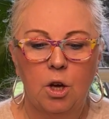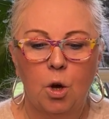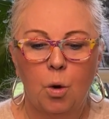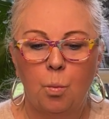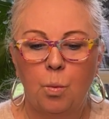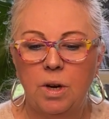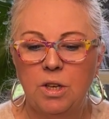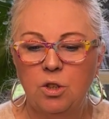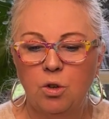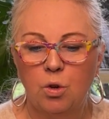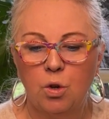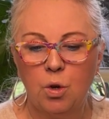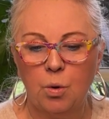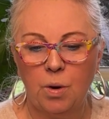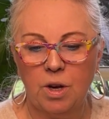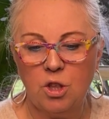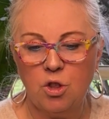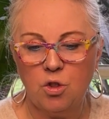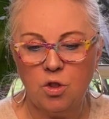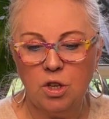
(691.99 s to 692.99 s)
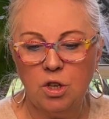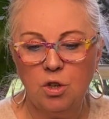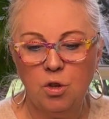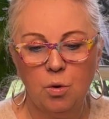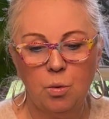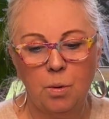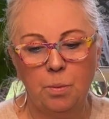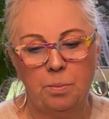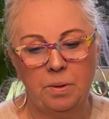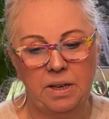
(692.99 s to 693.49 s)
When you question
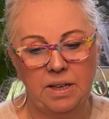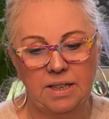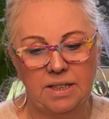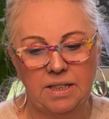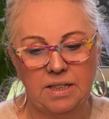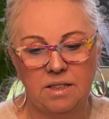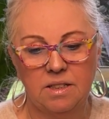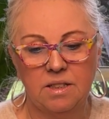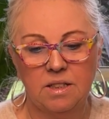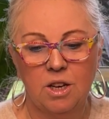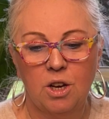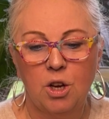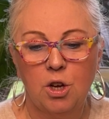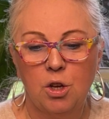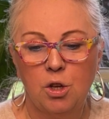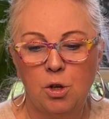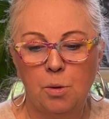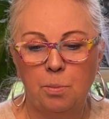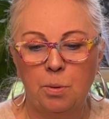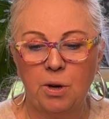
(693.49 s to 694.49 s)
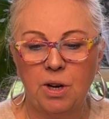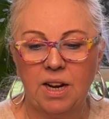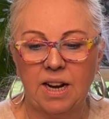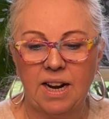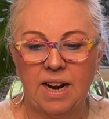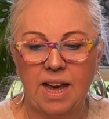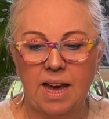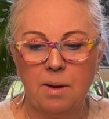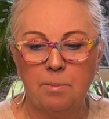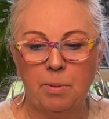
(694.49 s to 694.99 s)
your abilities, you put a
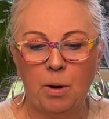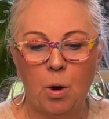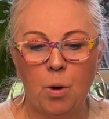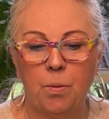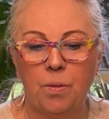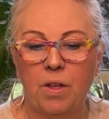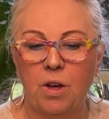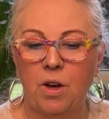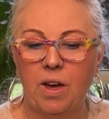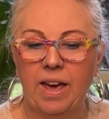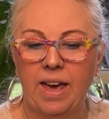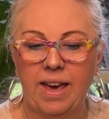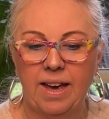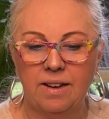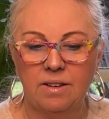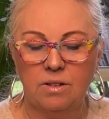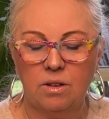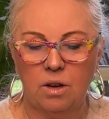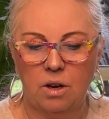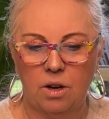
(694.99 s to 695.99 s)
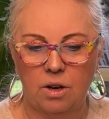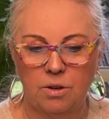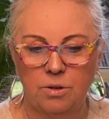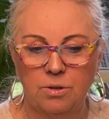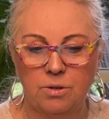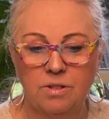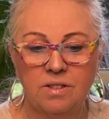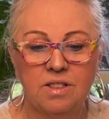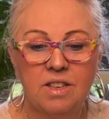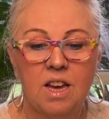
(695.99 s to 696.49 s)
clamp on the
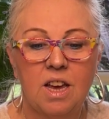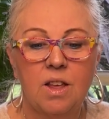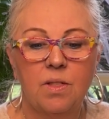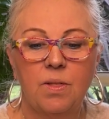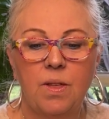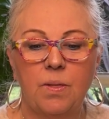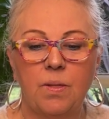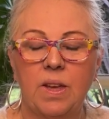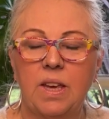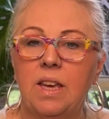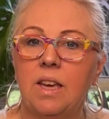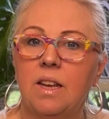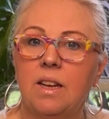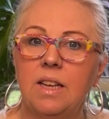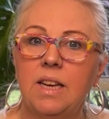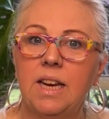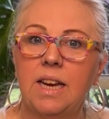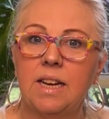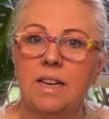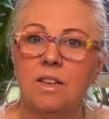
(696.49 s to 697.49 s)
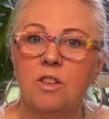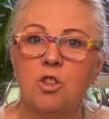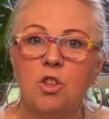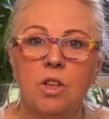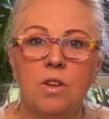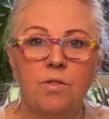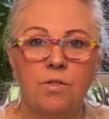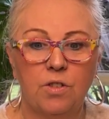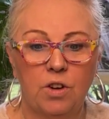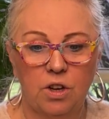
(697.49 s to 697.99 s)
hose that the healing
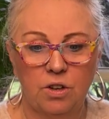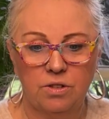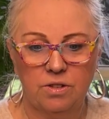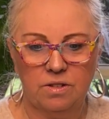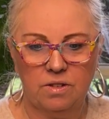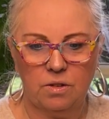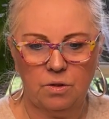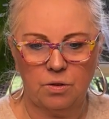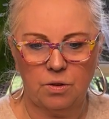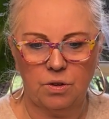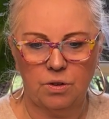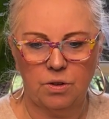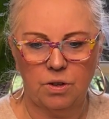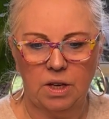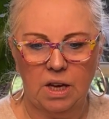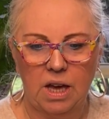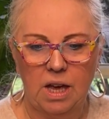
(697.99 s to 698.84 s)
energy flows through.